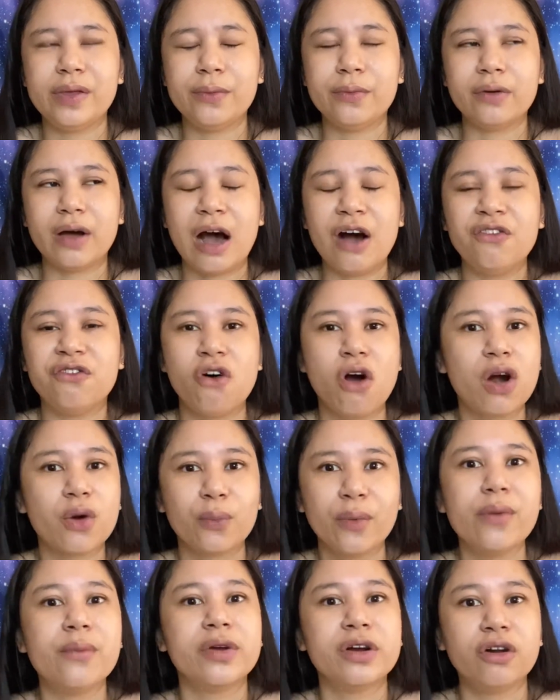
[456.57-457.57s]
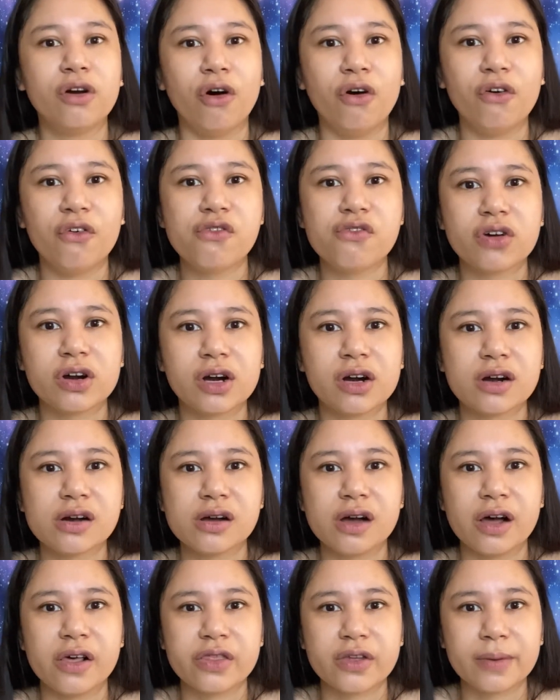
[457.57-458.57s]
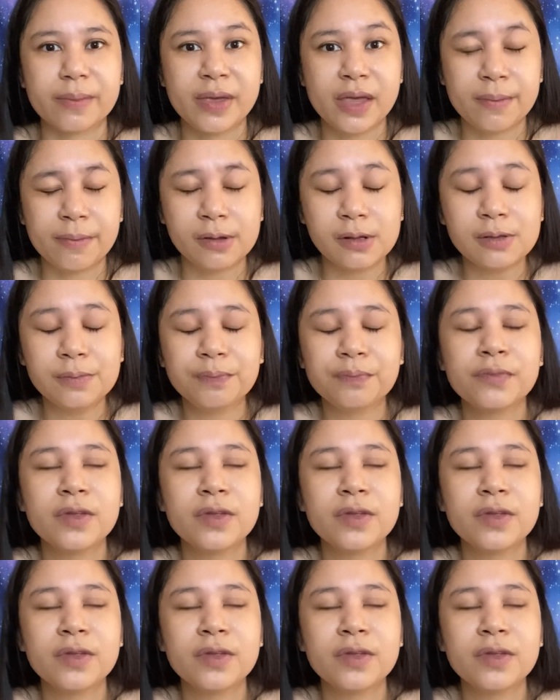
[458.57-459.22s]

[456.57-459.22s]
how far we would go for other people.